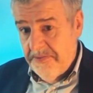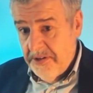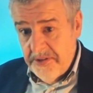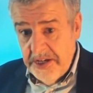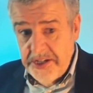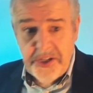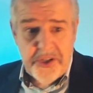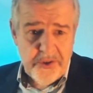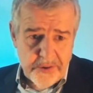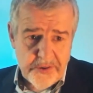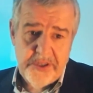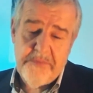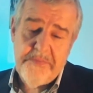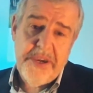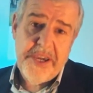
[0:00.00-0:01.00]
that they
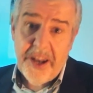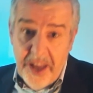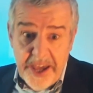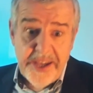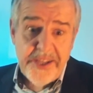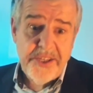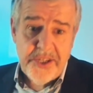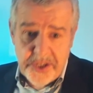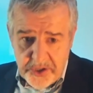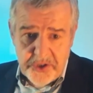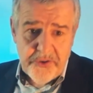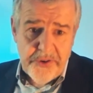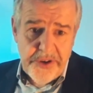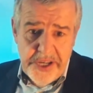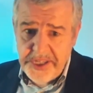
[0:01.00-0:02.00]
sought to make alliances and
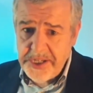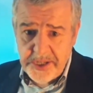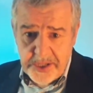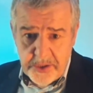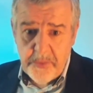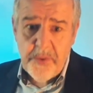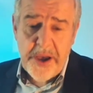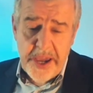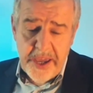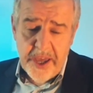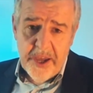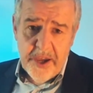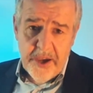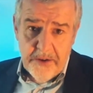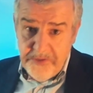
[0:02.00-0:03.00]
treaties as a way
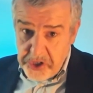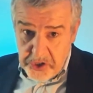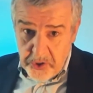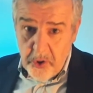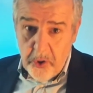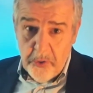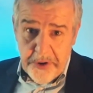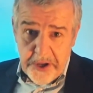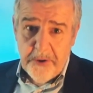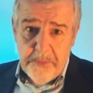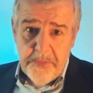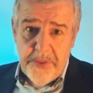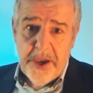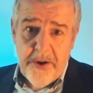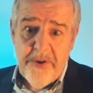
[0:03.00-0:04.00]
of shoring
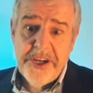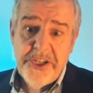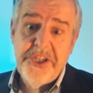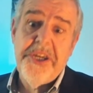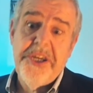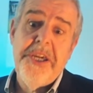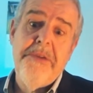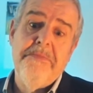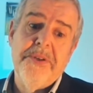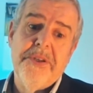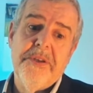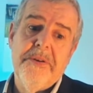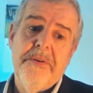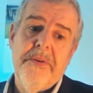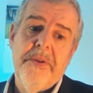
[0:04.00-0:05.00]
up their
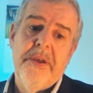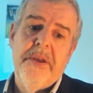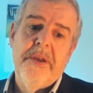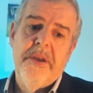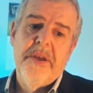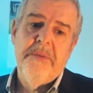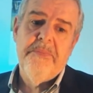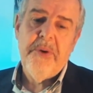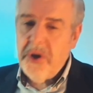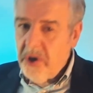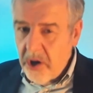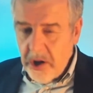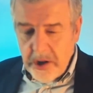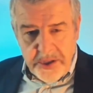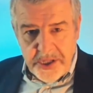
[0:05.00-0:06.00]
regimes. But
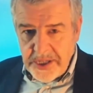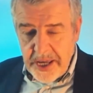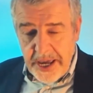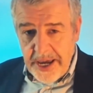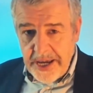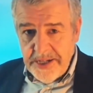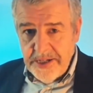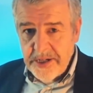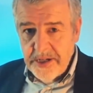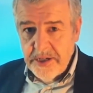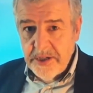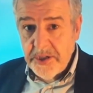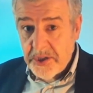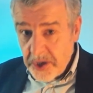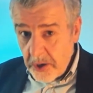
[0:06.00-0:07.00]
God said,
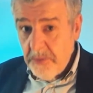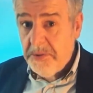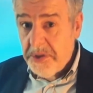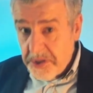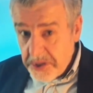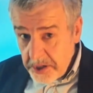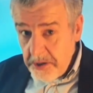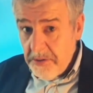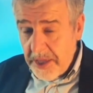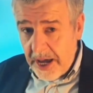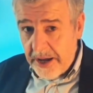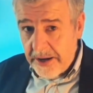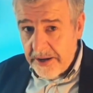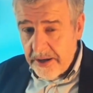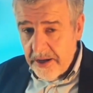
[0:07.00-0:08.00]
don't do
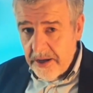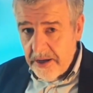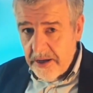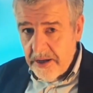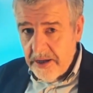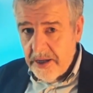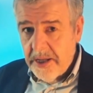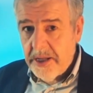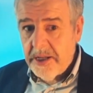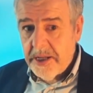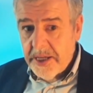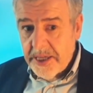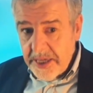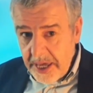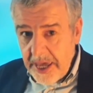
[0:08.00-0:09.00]
that.
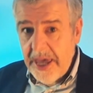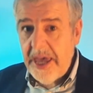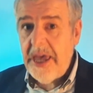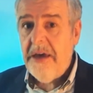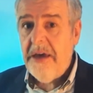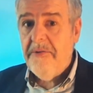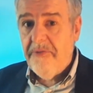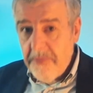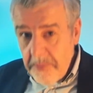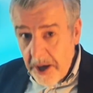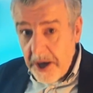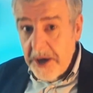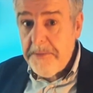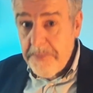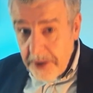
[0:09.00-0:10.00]
Care for
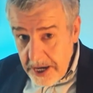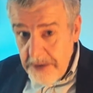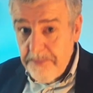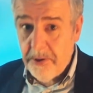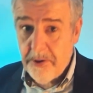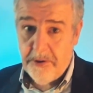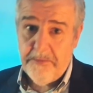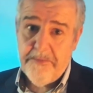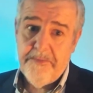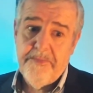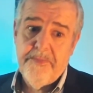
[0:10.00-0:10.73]
my people.